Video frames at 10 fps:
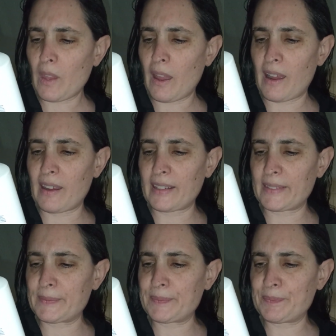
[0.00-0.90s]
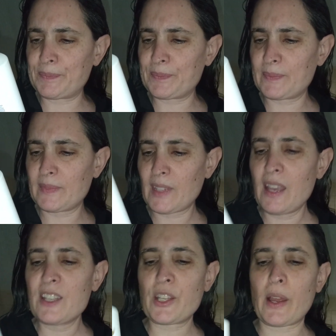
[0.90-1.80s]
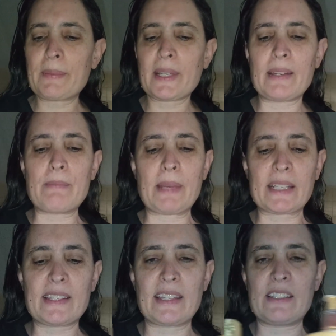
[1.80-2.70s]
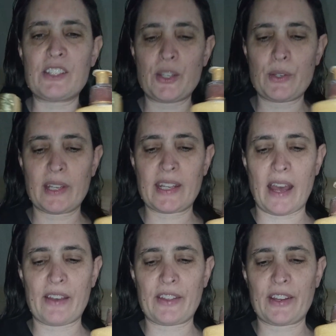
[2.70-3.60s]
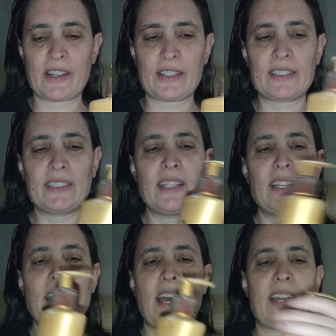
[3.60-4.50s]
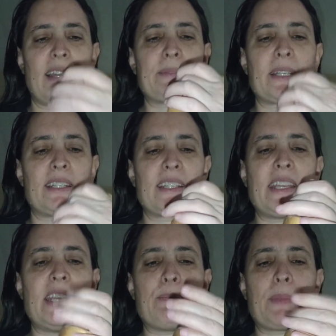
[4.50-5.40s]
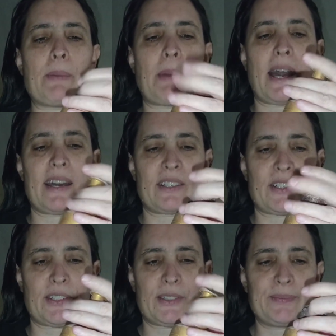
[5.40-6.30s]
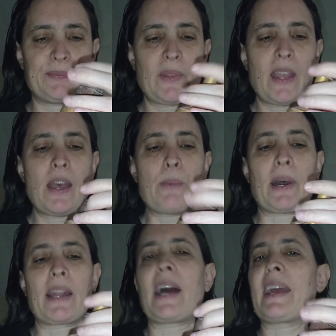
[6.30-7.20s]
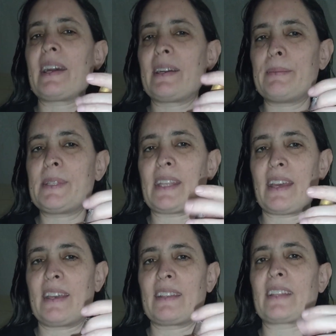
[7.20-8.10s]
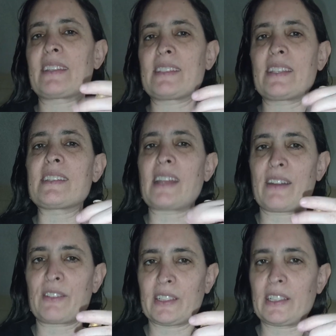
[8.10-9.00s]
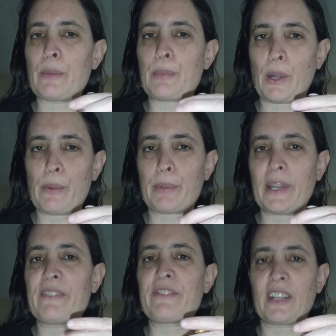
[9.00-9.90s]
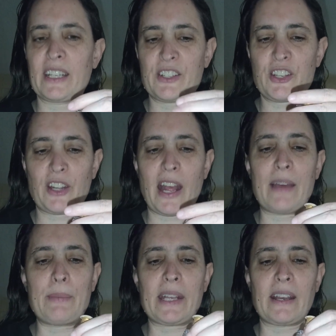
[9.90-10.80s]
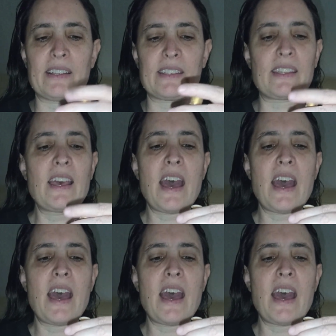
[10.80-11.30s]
So I'm going to mix these two together, and I'm going to keep the bottle. But I am saying that this is not really appropriate for internet because